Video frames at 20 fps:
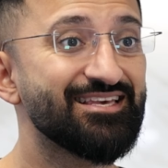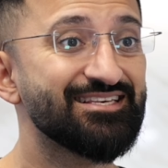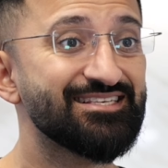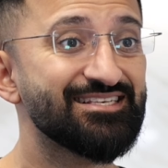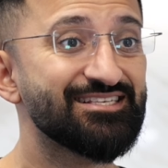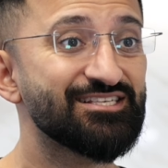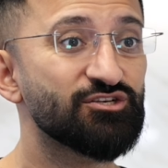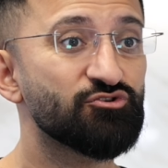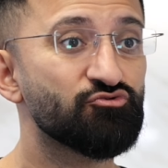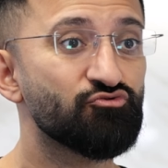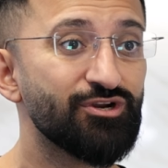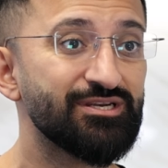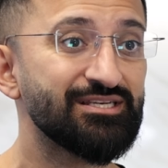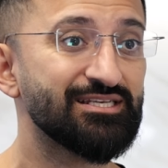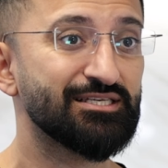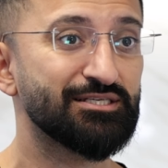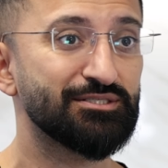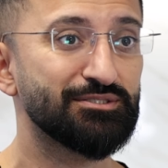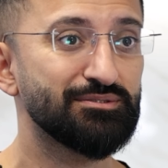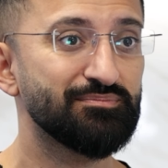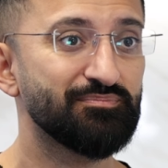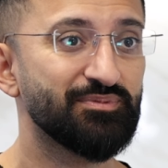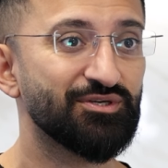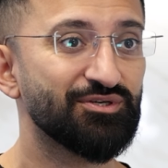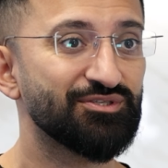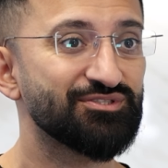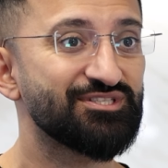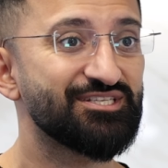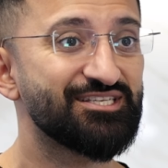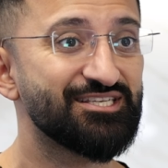This is critical
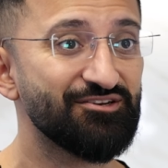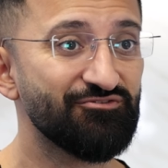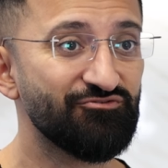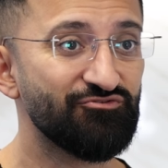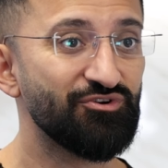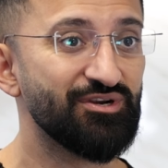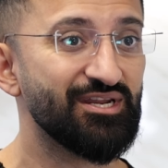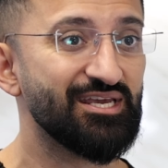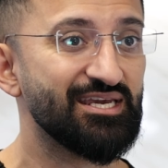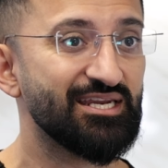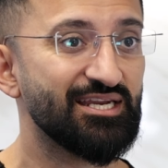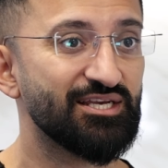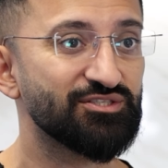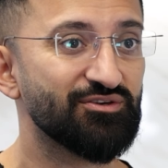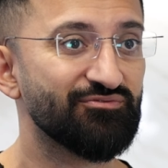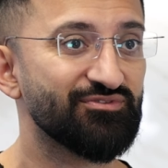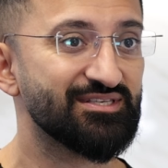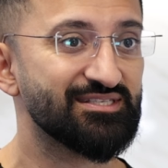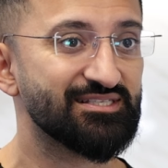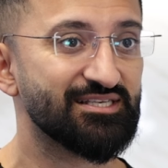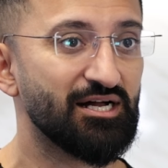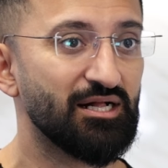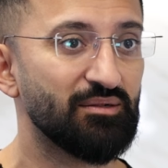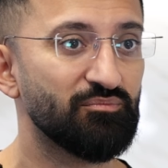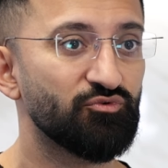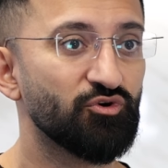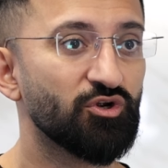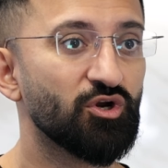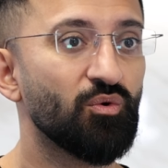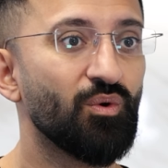because different areas
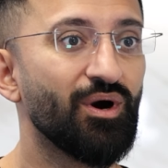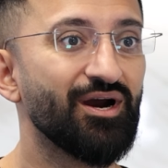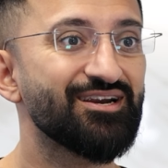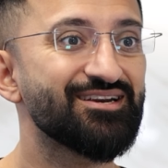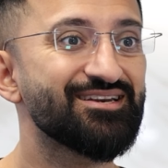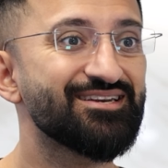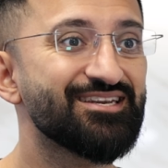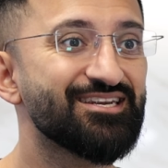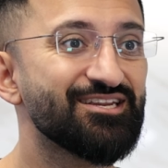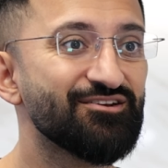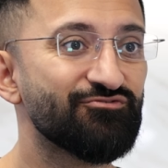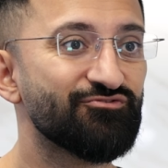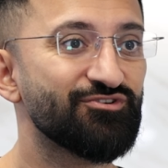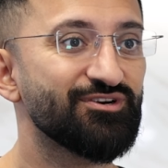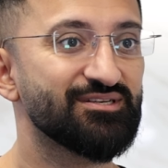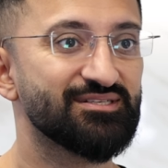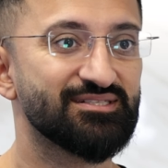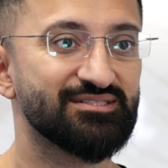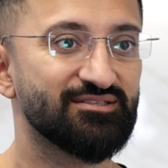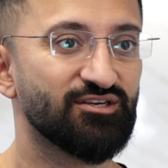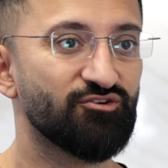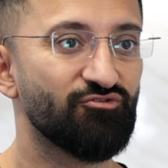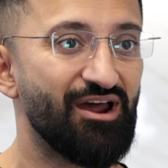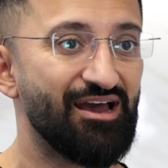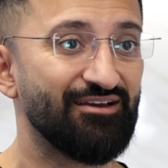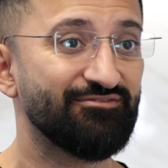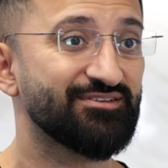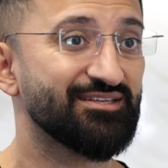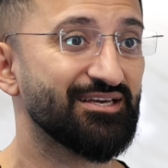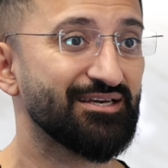scalp require different
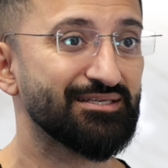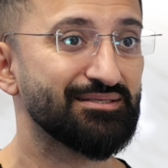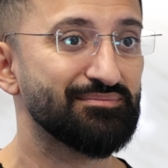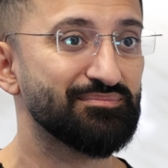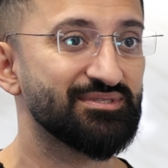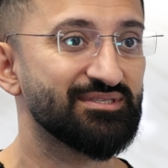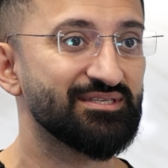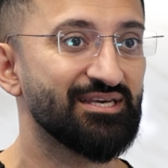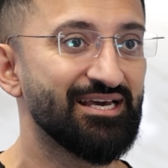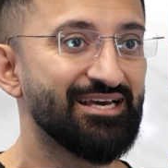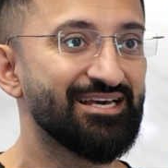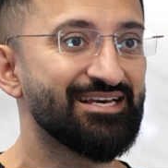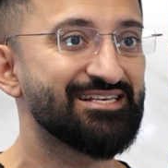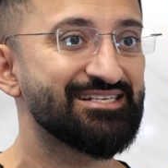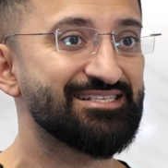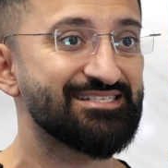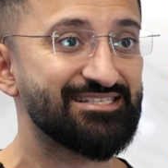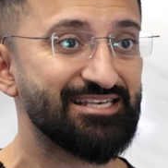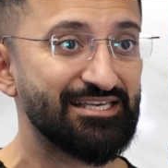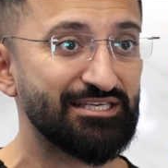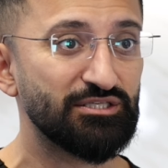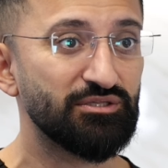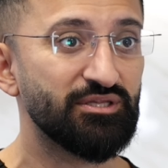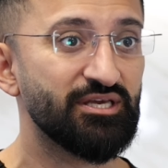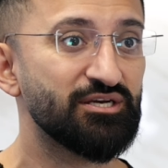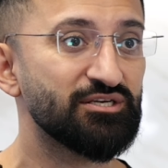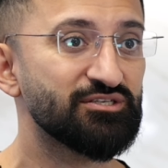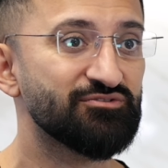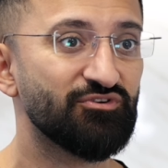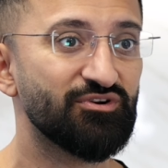graft types. Single
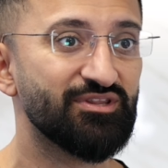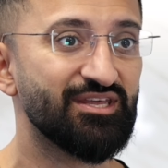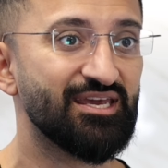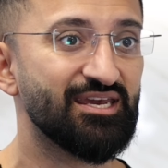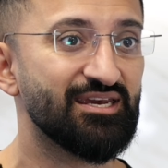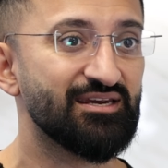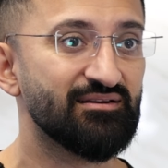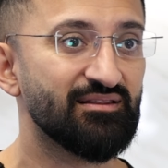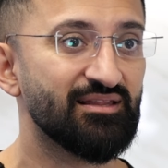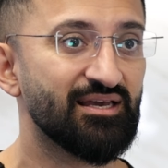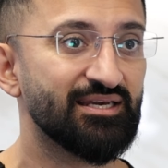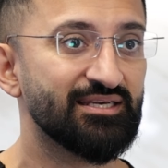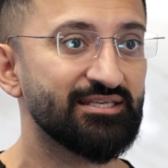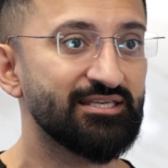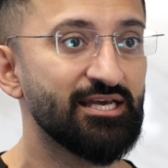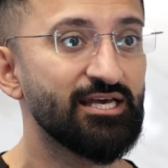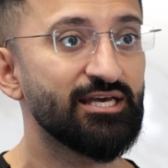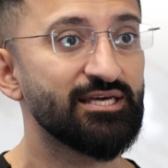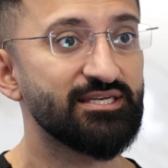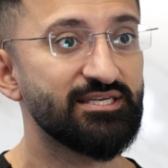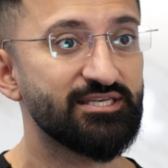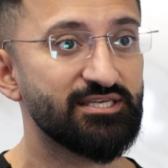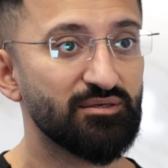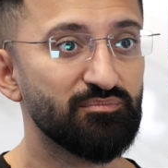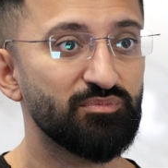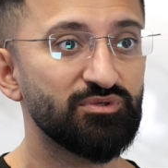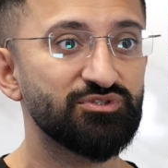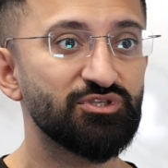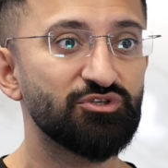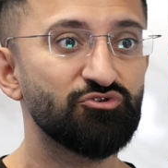hairs for the hairline,
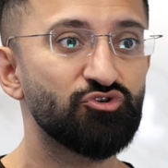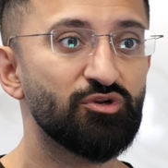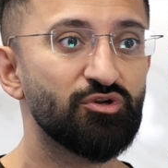doubles and